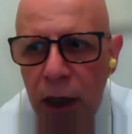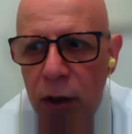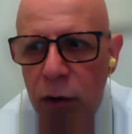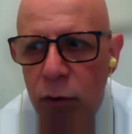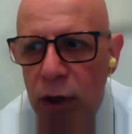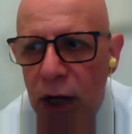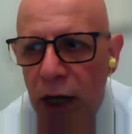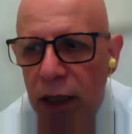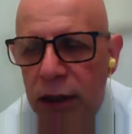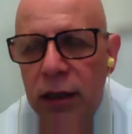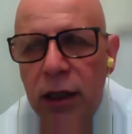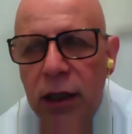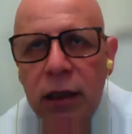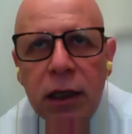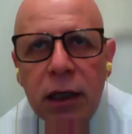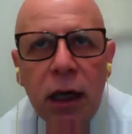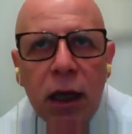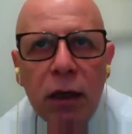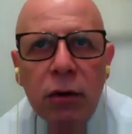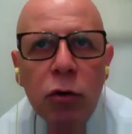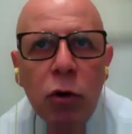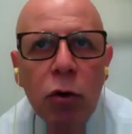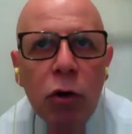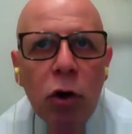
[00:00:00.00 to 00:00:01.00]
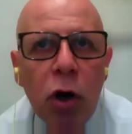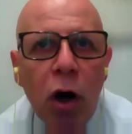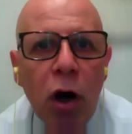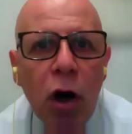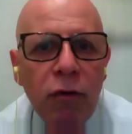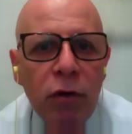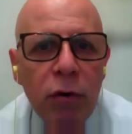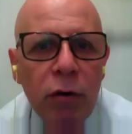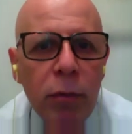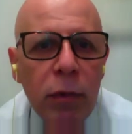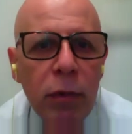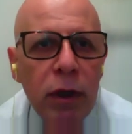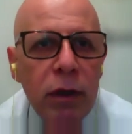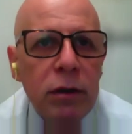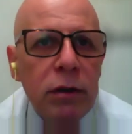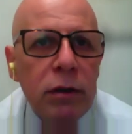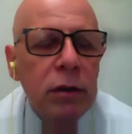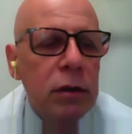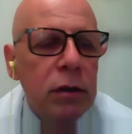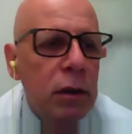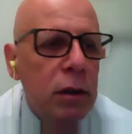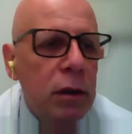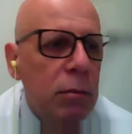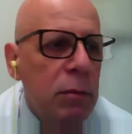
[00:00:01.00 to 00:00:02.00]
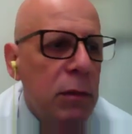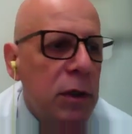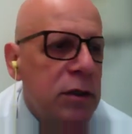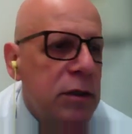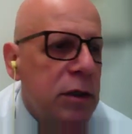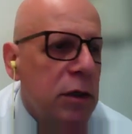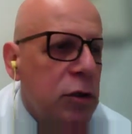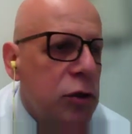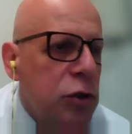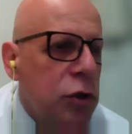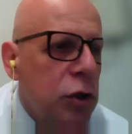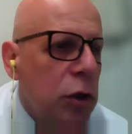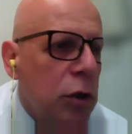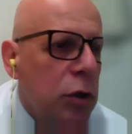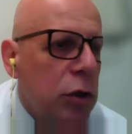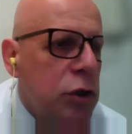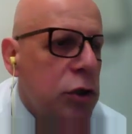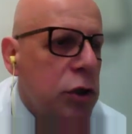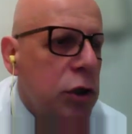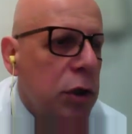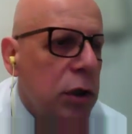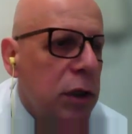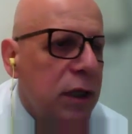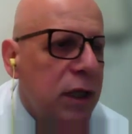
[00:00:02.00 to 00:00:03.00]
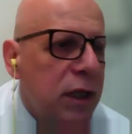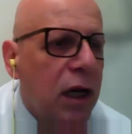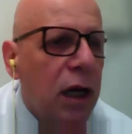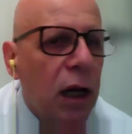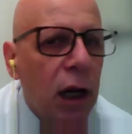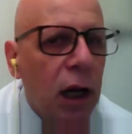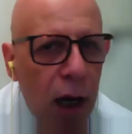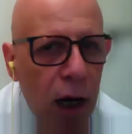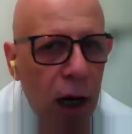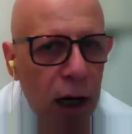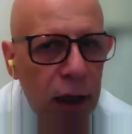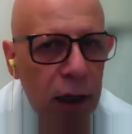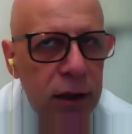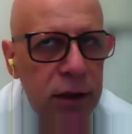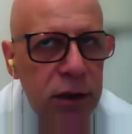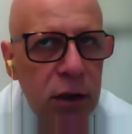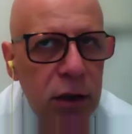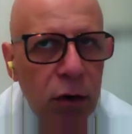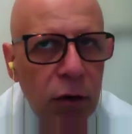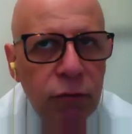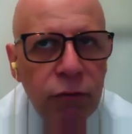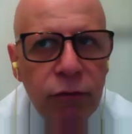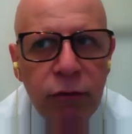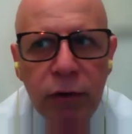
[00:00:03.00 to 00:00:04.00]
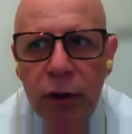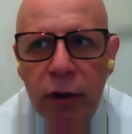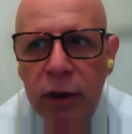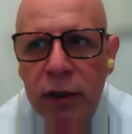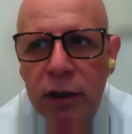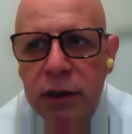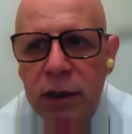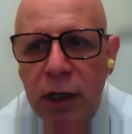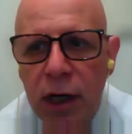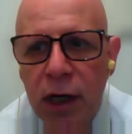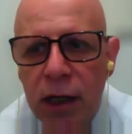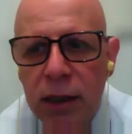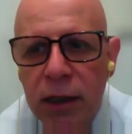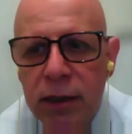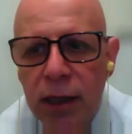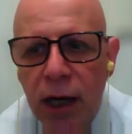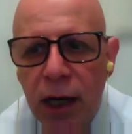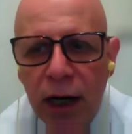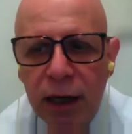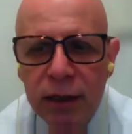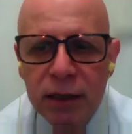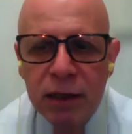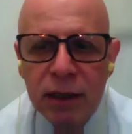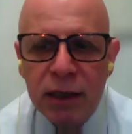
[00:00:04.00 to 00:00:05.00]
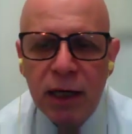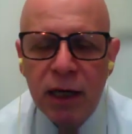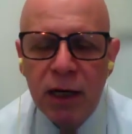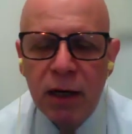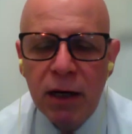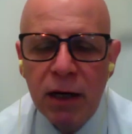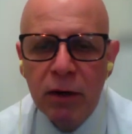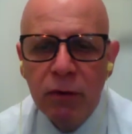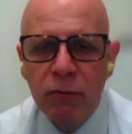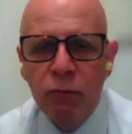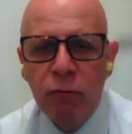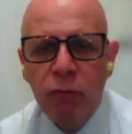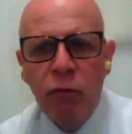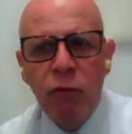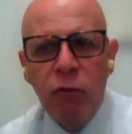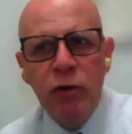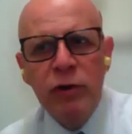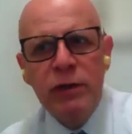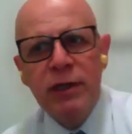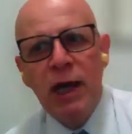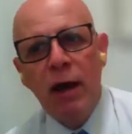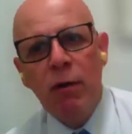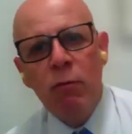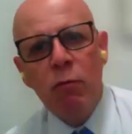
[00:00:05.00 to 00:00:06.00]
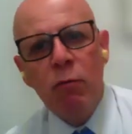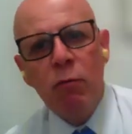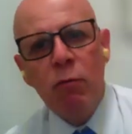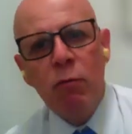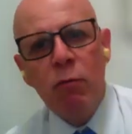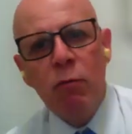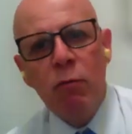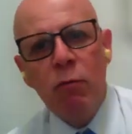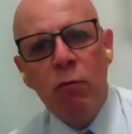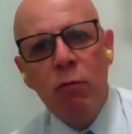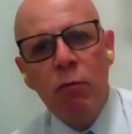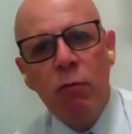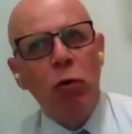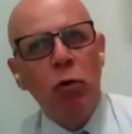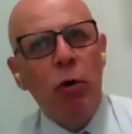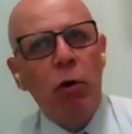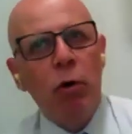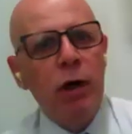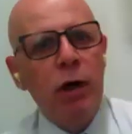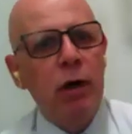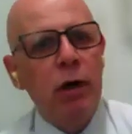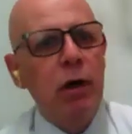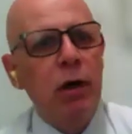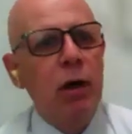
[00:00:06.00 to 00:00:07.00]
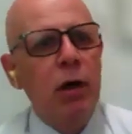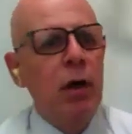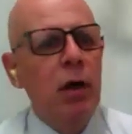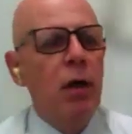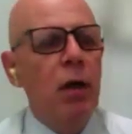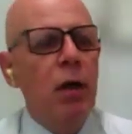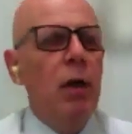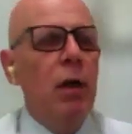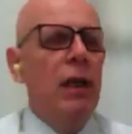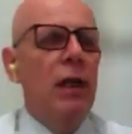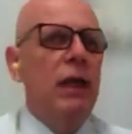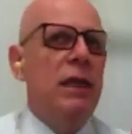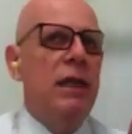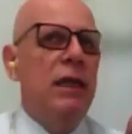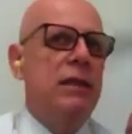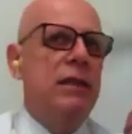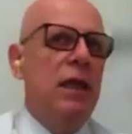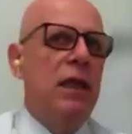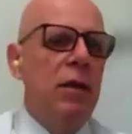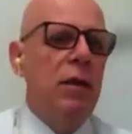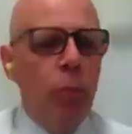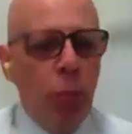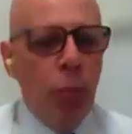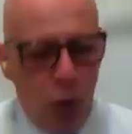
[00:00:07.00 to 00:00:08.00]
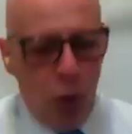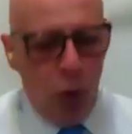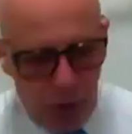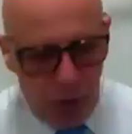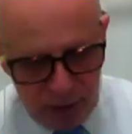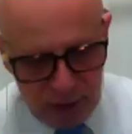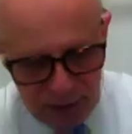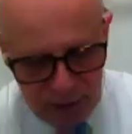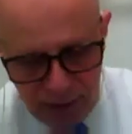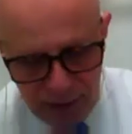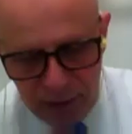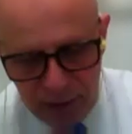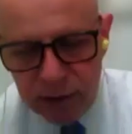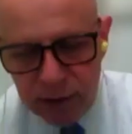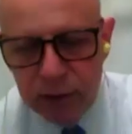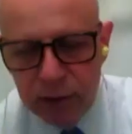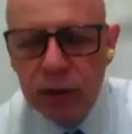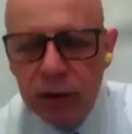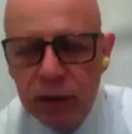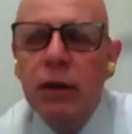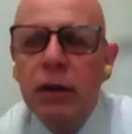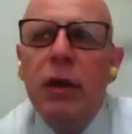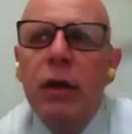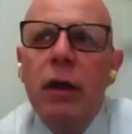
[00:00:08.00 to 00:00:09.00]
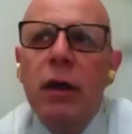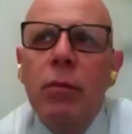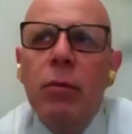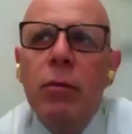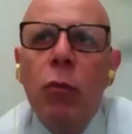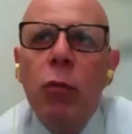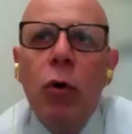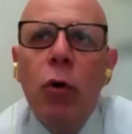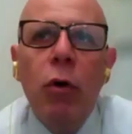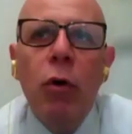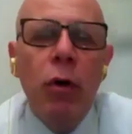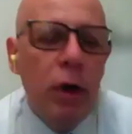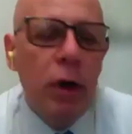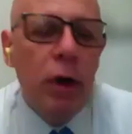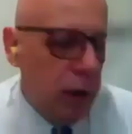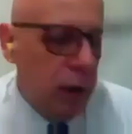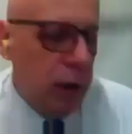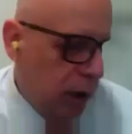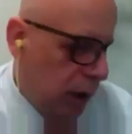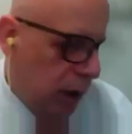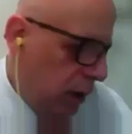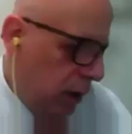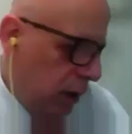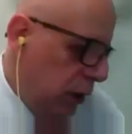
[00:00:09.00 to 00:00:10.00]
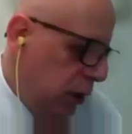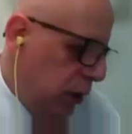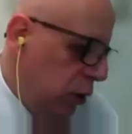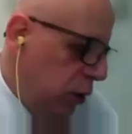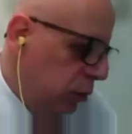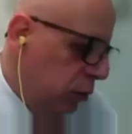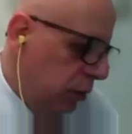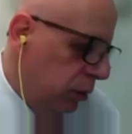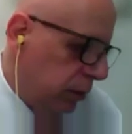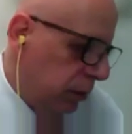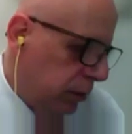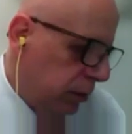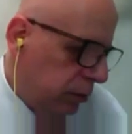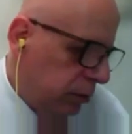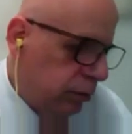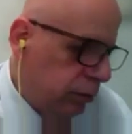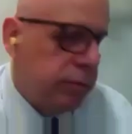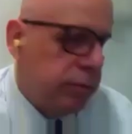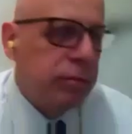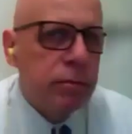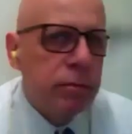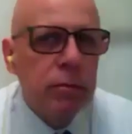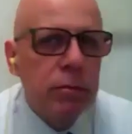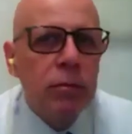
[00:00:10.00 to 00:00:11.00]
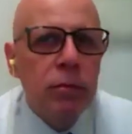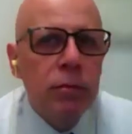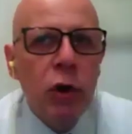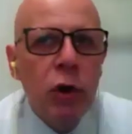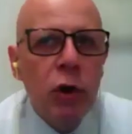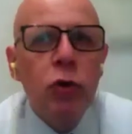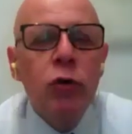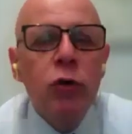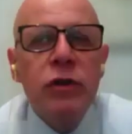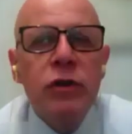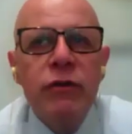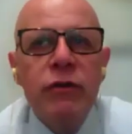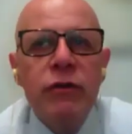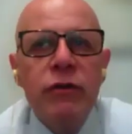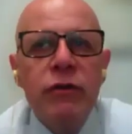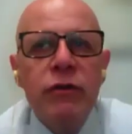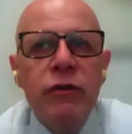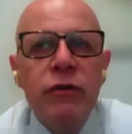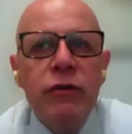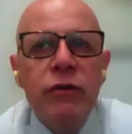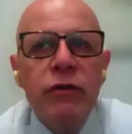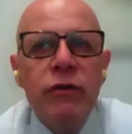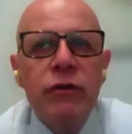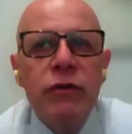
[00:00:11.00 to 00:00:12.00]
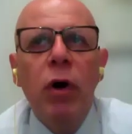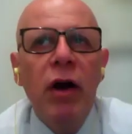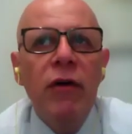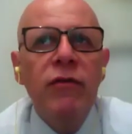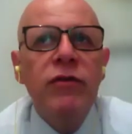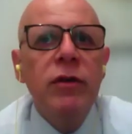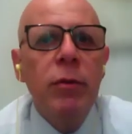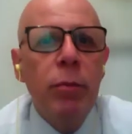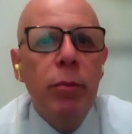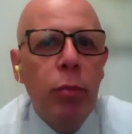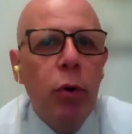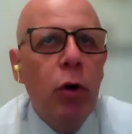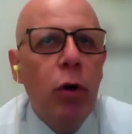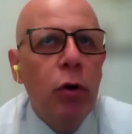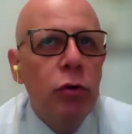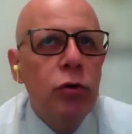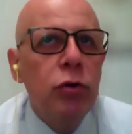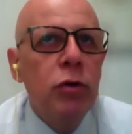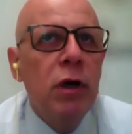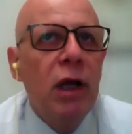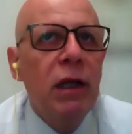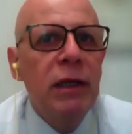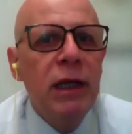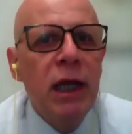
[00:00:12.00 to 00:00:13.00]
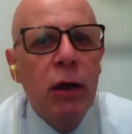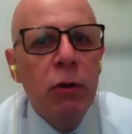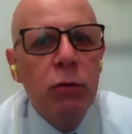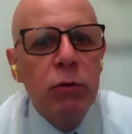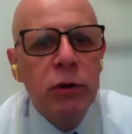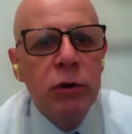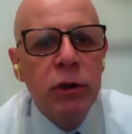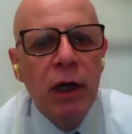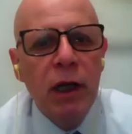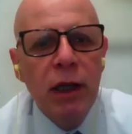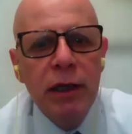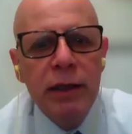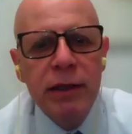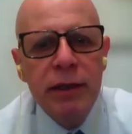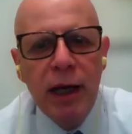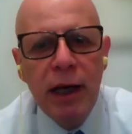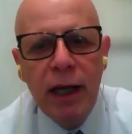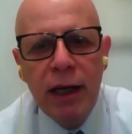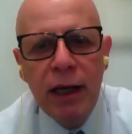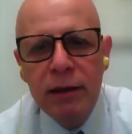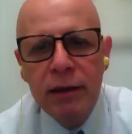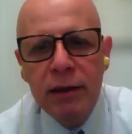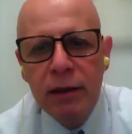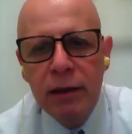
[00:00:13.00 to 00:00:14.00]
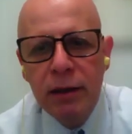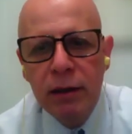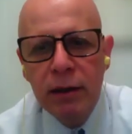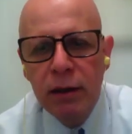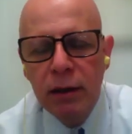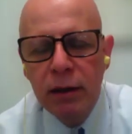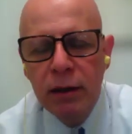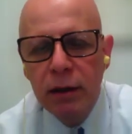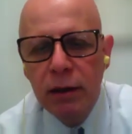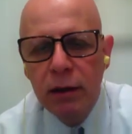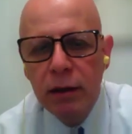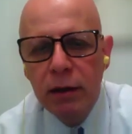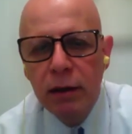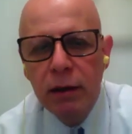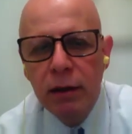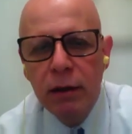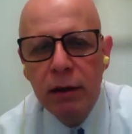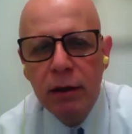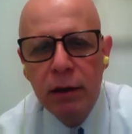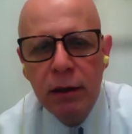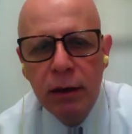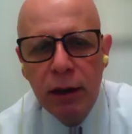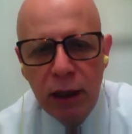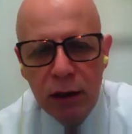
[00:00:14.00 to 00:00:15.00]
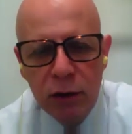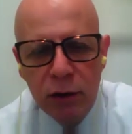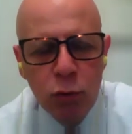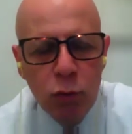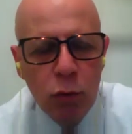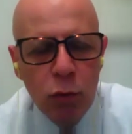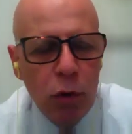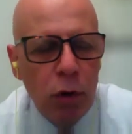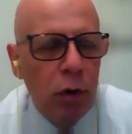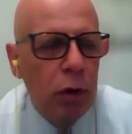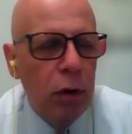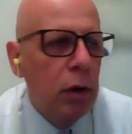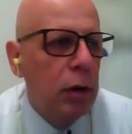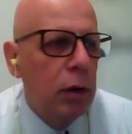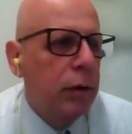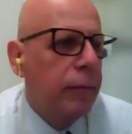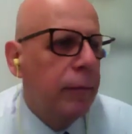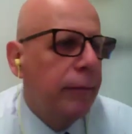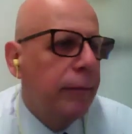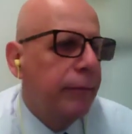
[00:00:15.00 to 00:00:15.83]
United Kingdom government, Mr. Churchill, declined the offer, saying that for them was more, let's say, important, more useful to have the Portugal neutral than at war.